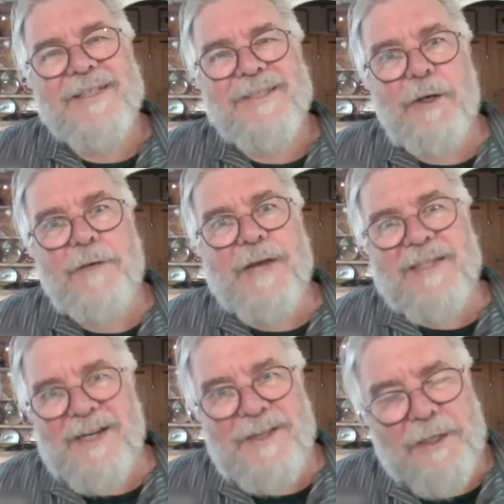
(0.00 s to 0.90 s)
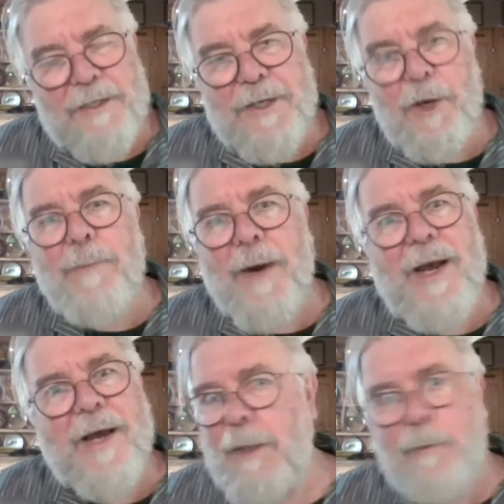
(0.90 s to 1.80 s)
So if that's anything to go by,
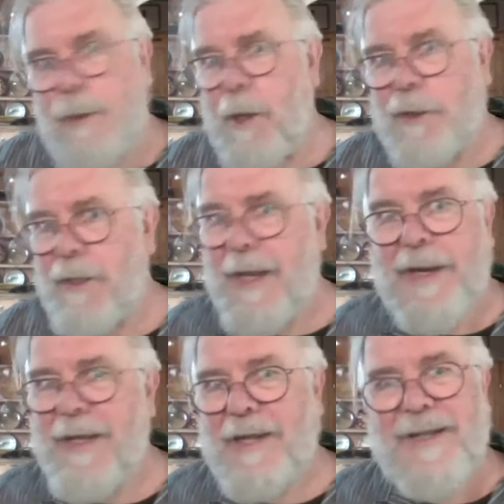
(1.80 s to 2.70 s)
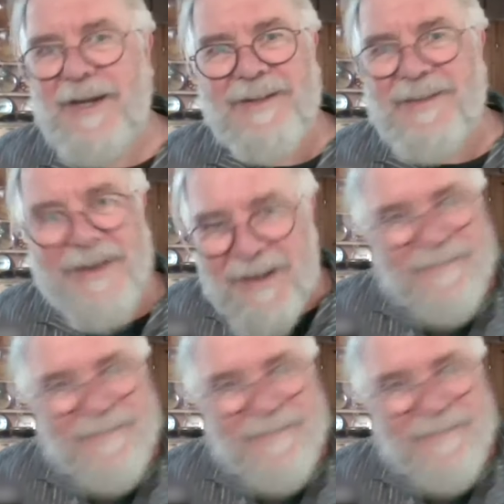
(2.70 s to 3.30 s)
I think we're not going to get a Chalcolithic.